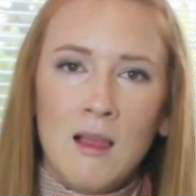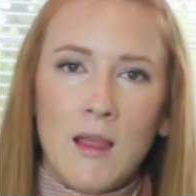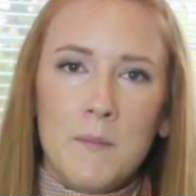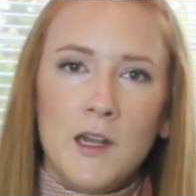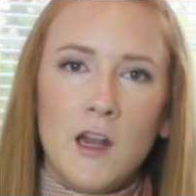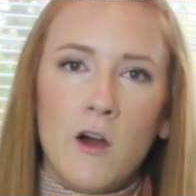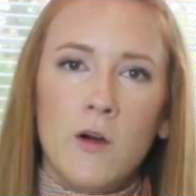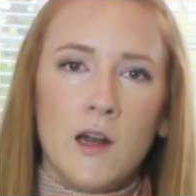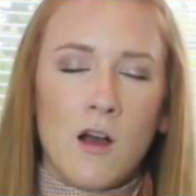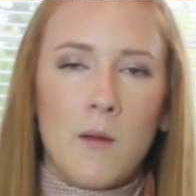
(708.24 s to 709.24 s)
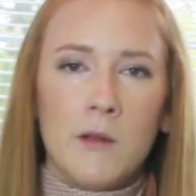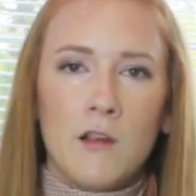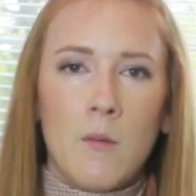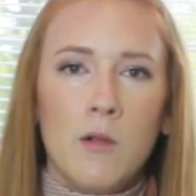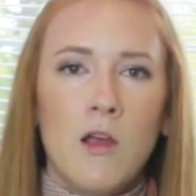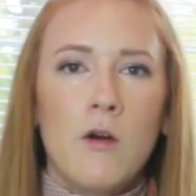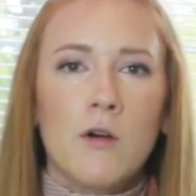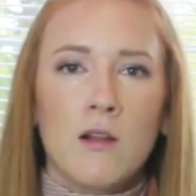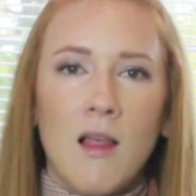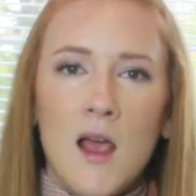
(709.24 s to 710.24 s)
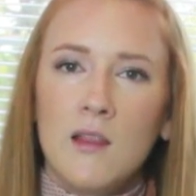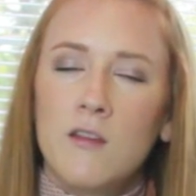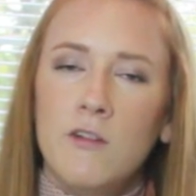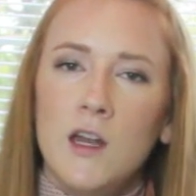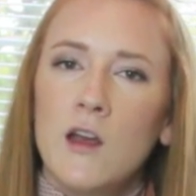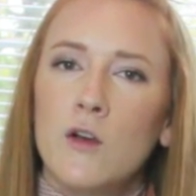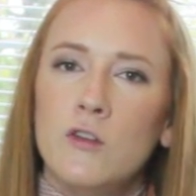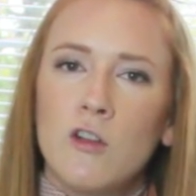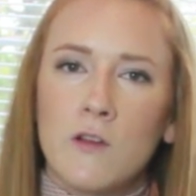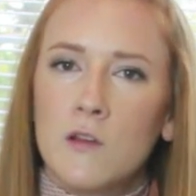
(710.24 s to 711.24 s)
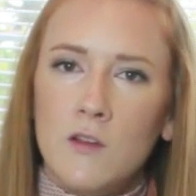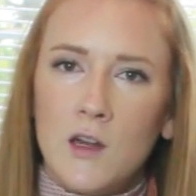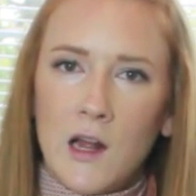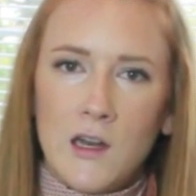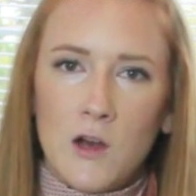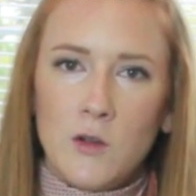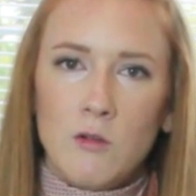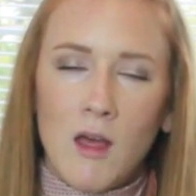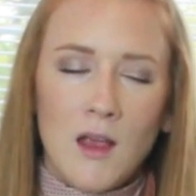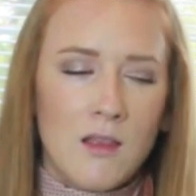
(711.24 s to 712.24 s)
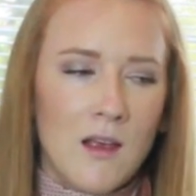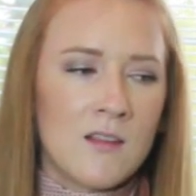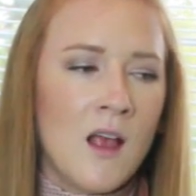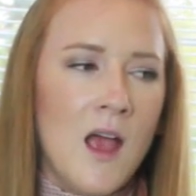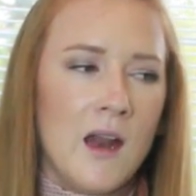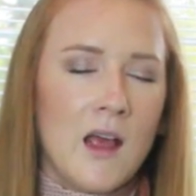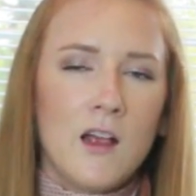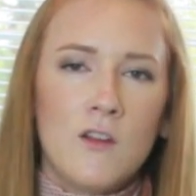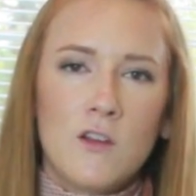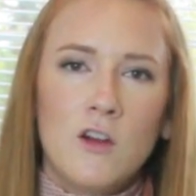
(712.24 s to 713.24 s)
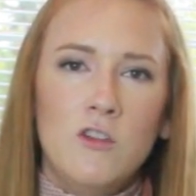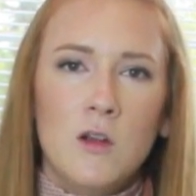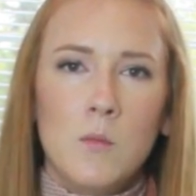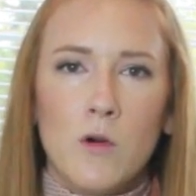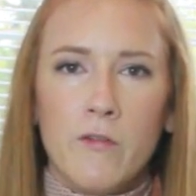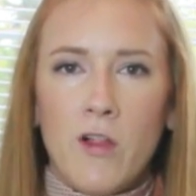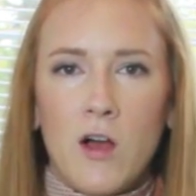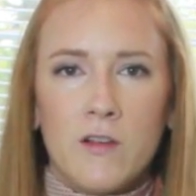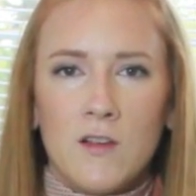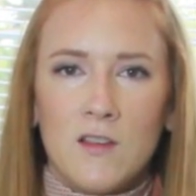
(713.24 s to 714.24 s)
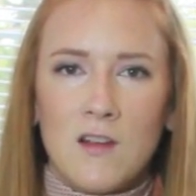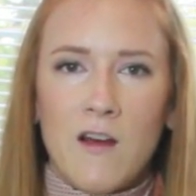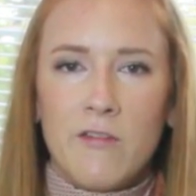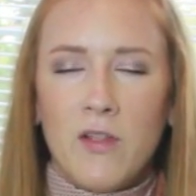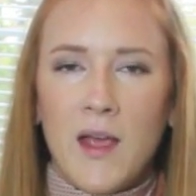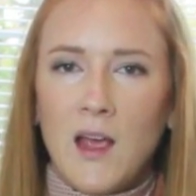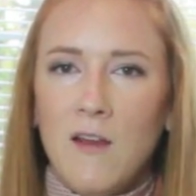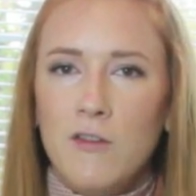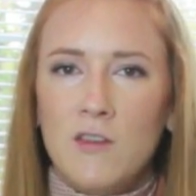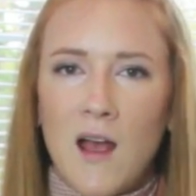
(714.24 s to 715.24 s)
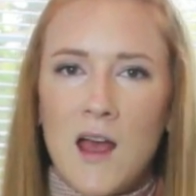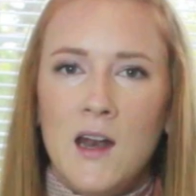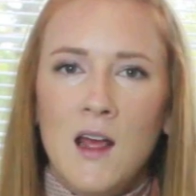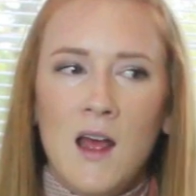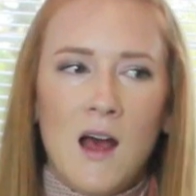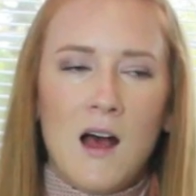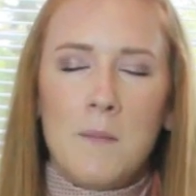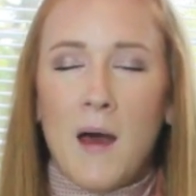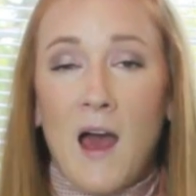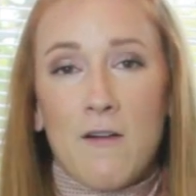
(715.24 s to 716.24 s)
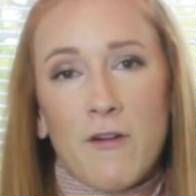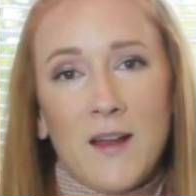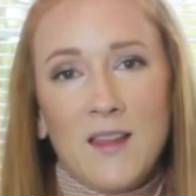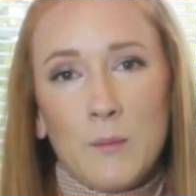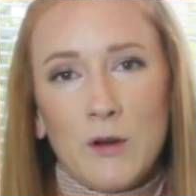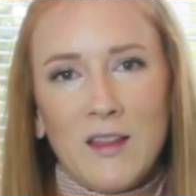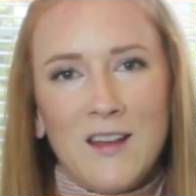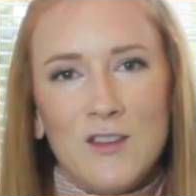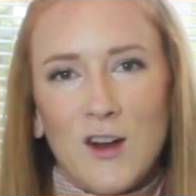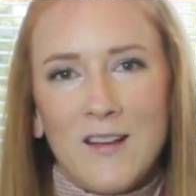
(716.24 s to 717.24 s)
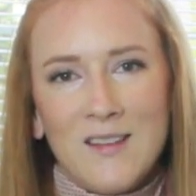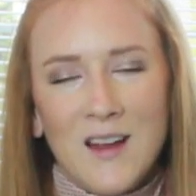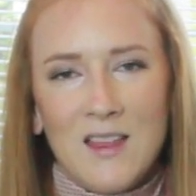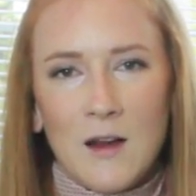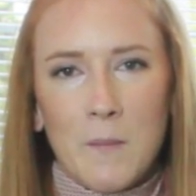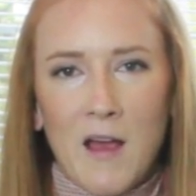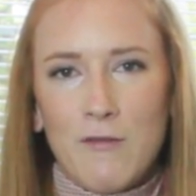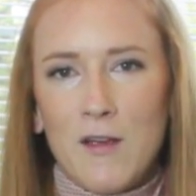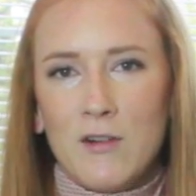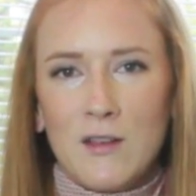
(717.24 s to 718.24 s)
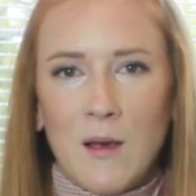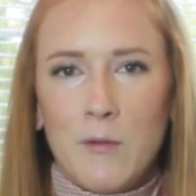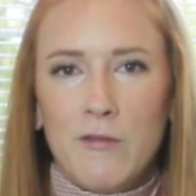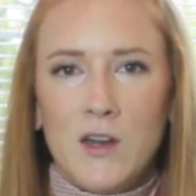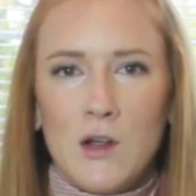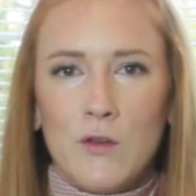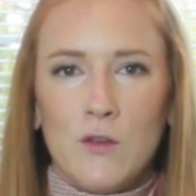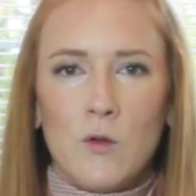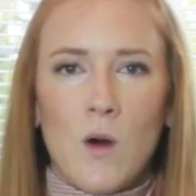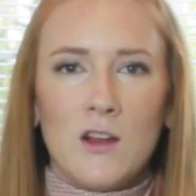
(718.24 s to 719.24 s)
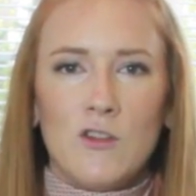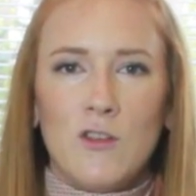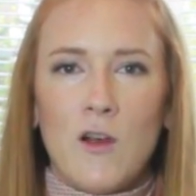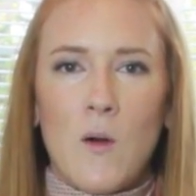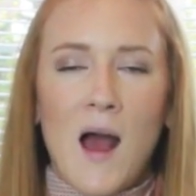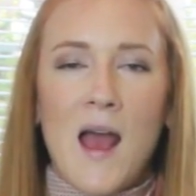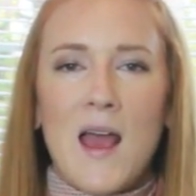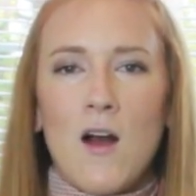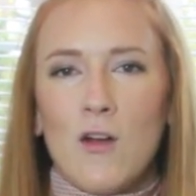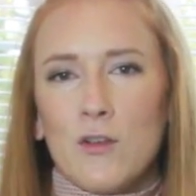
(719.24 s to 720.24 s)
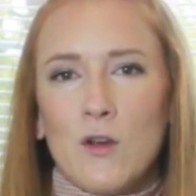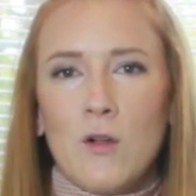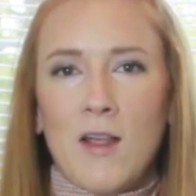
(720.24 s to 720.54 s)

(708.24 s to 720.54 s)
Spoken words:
let me know in a comment down below or like the video just so that I know you like this. And I can start doing more vlogs and stuff. Like I've said, I find them really interesting and they're my favorite type of videos to watch. So I also